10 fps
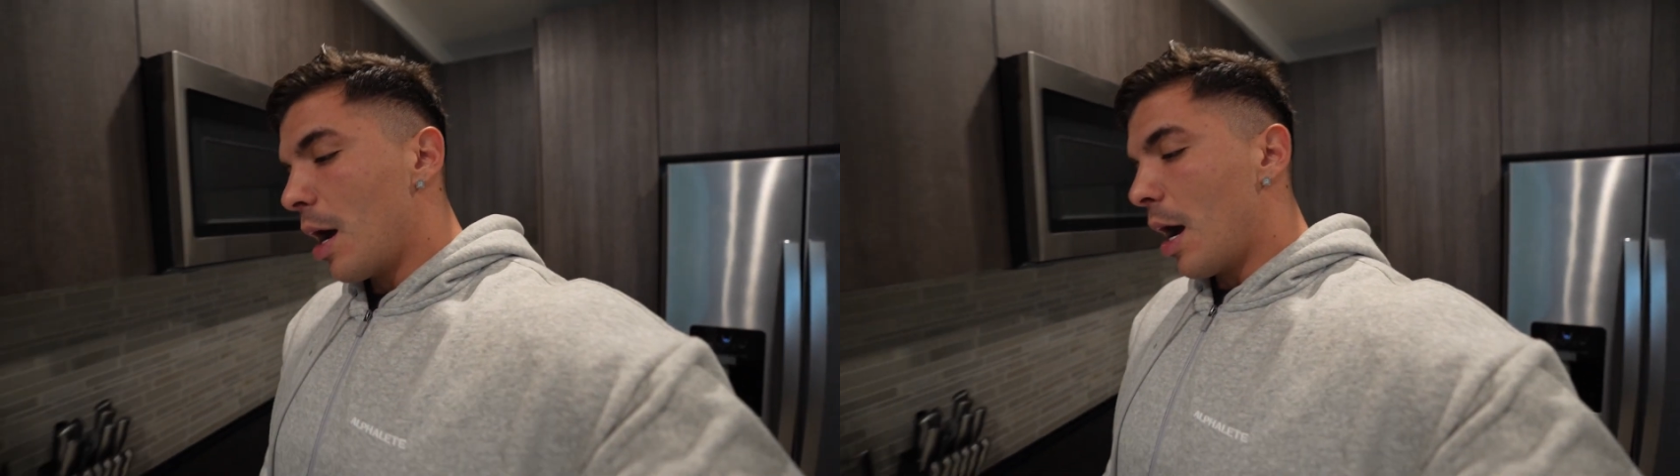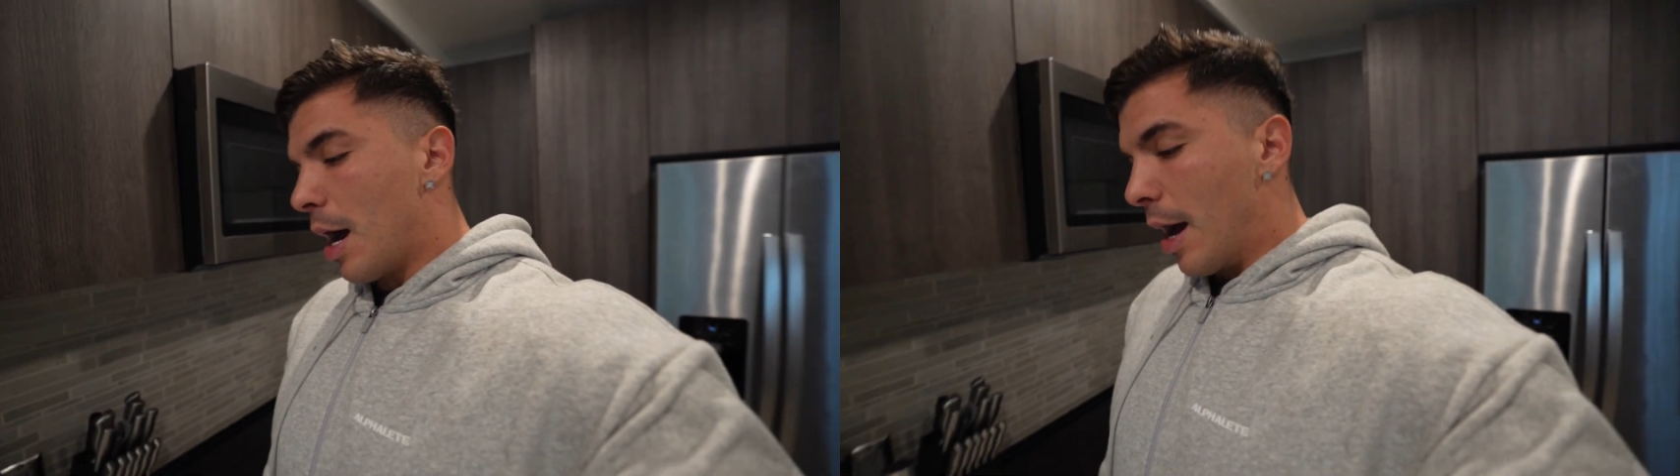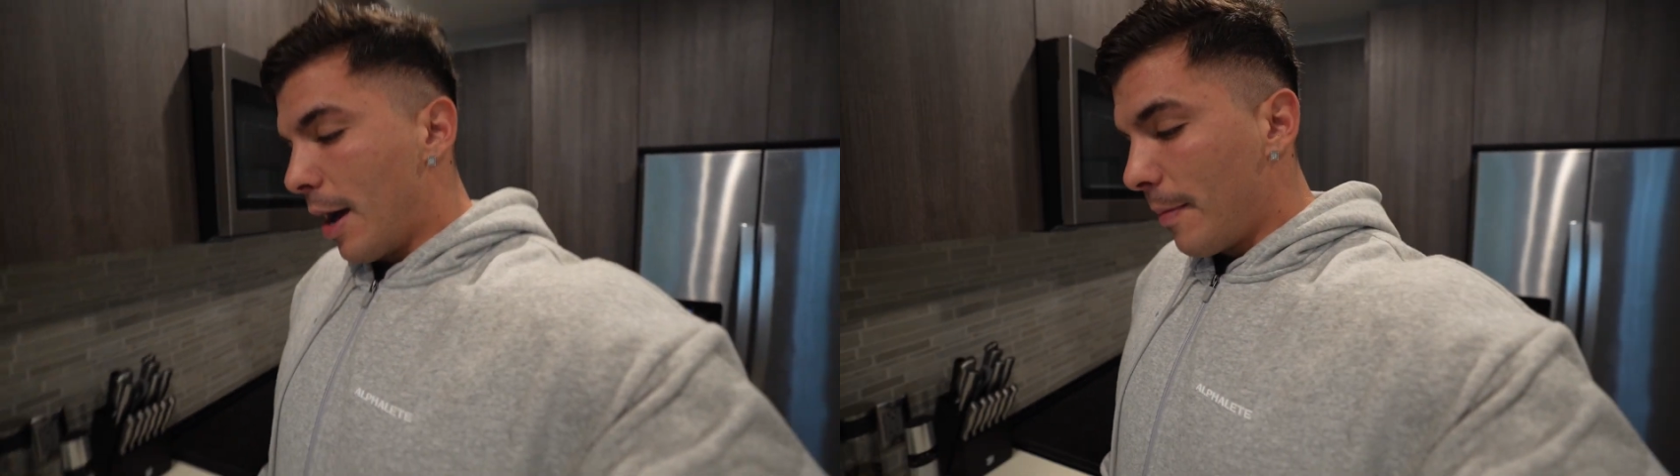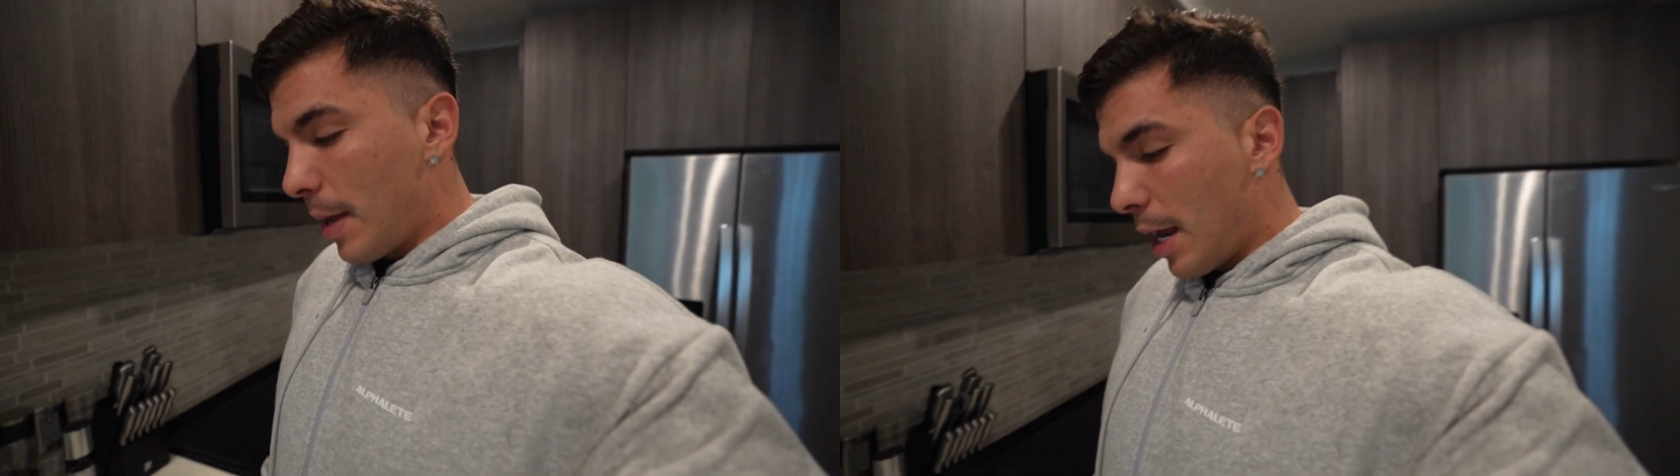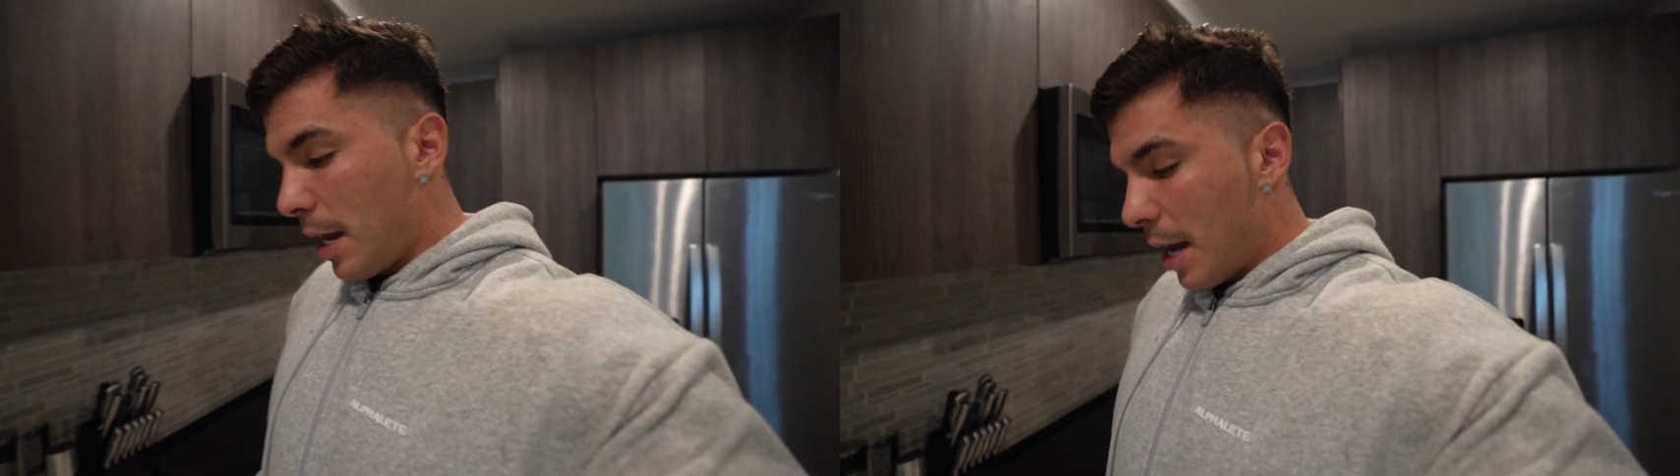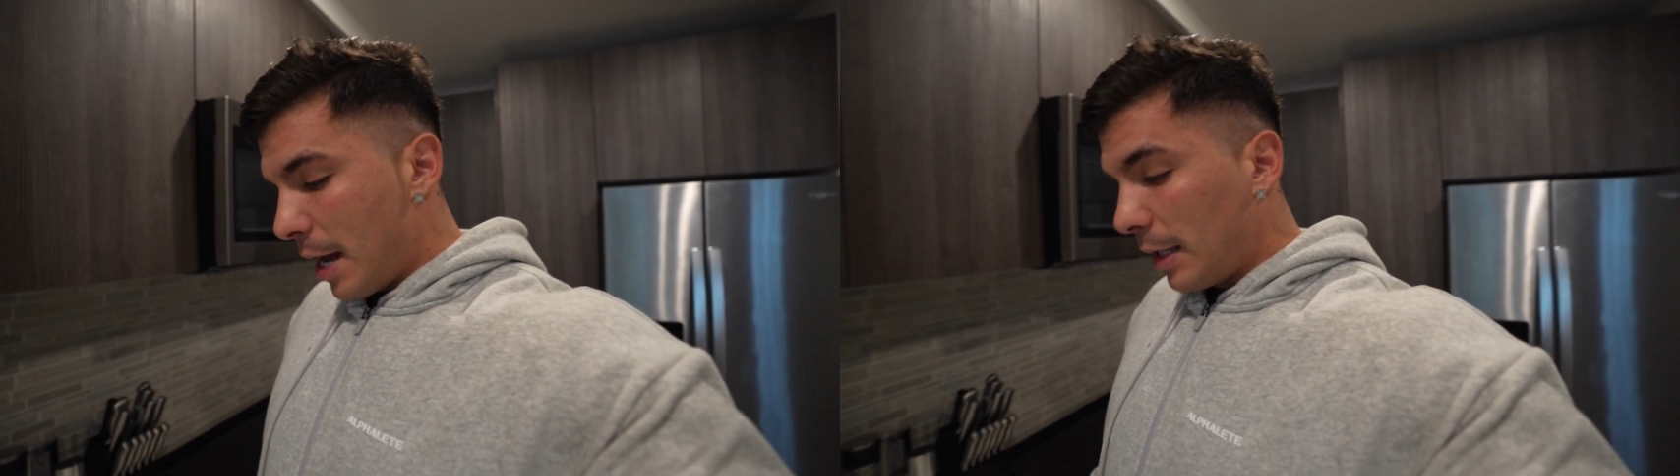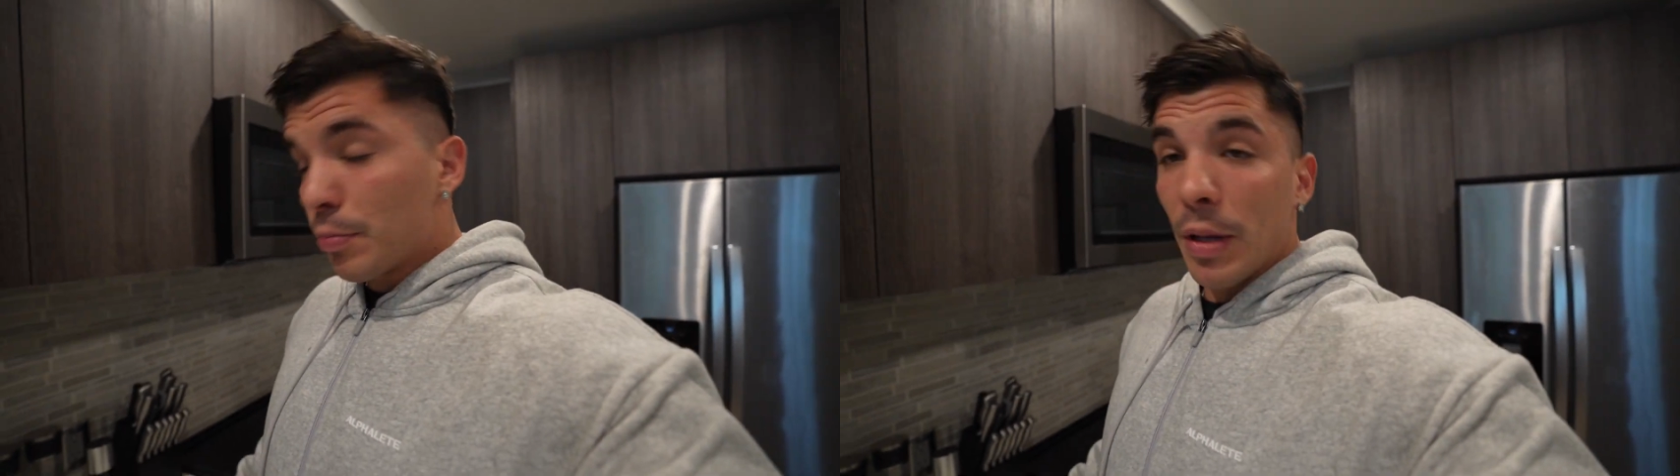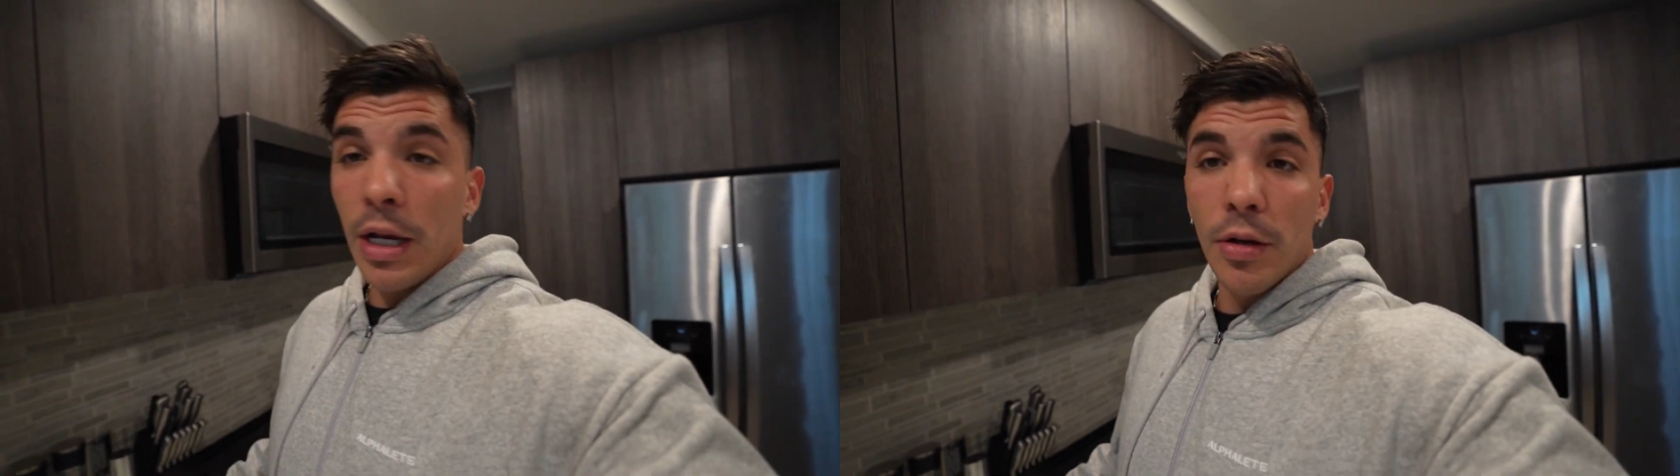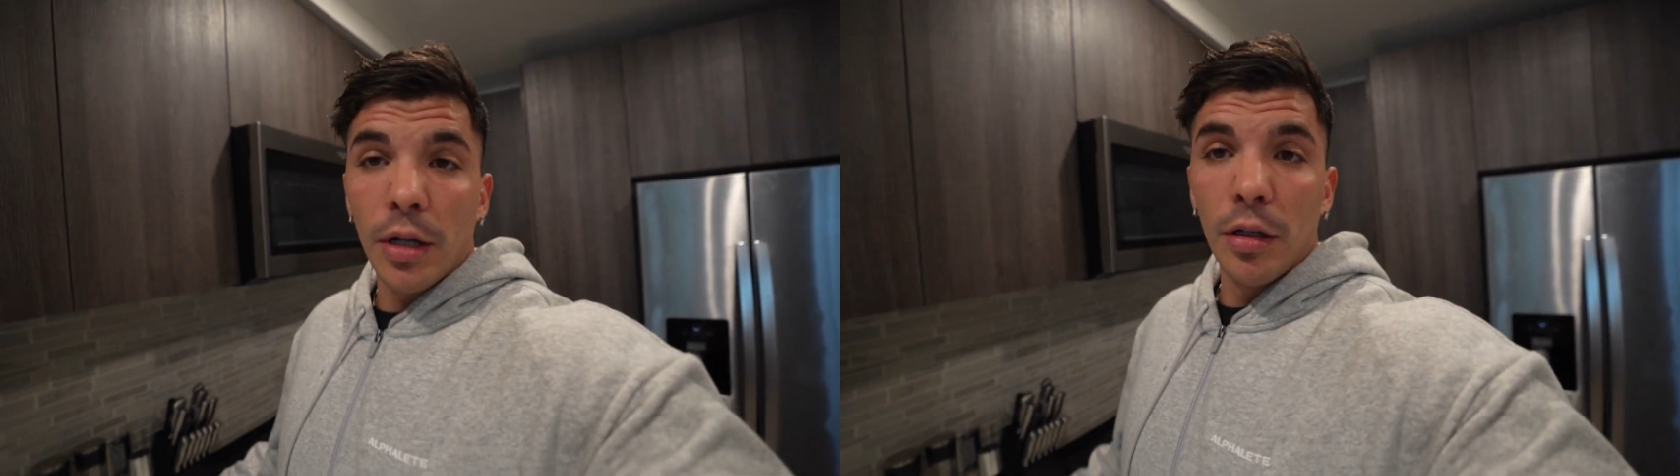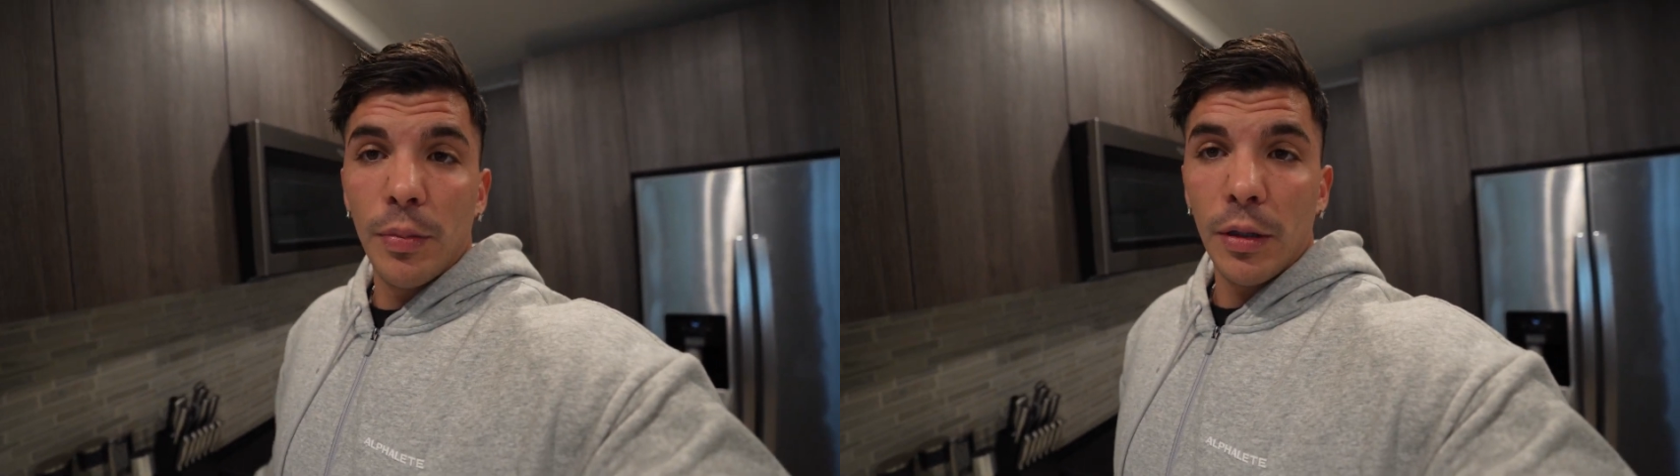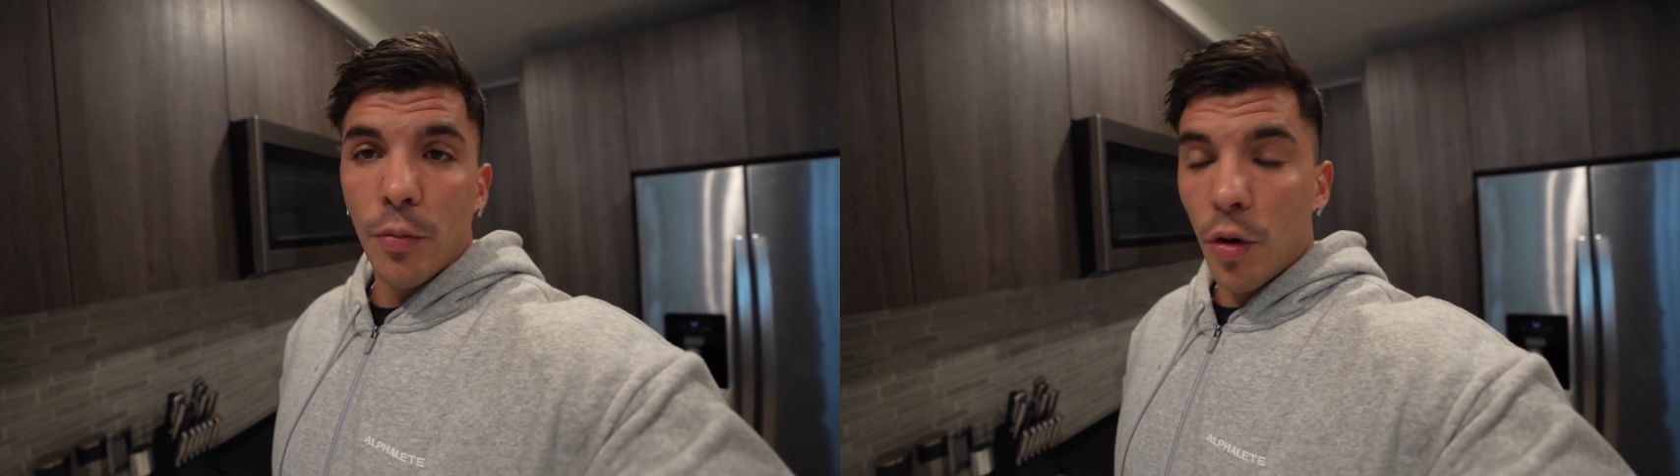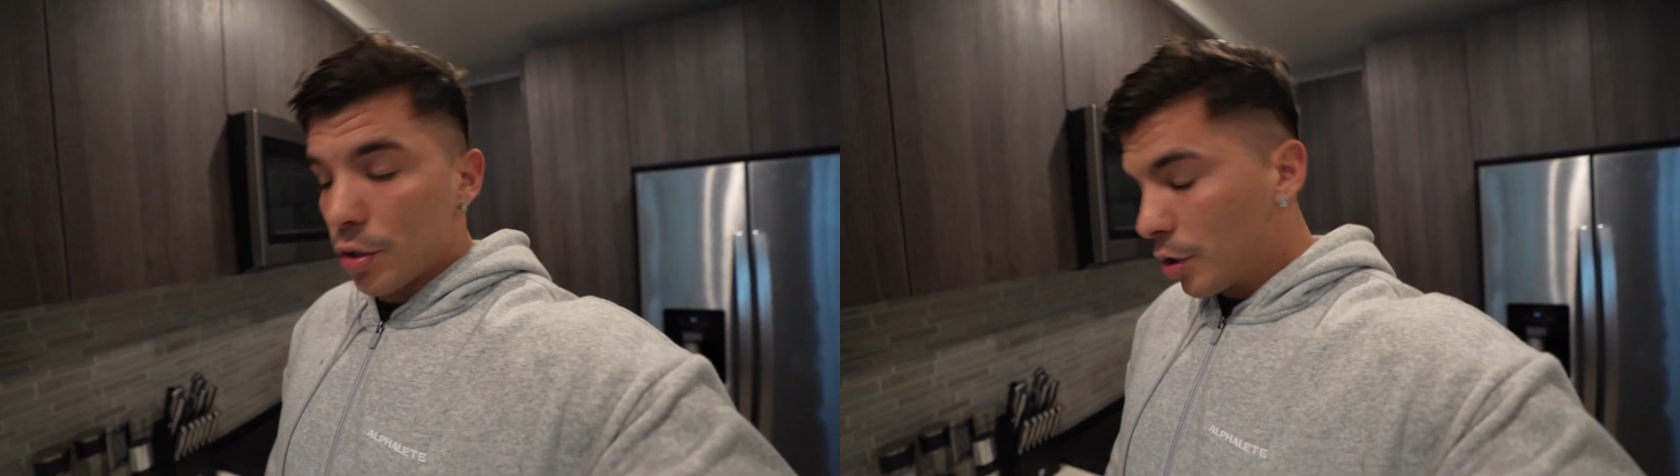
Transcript: and explain you a little bit more.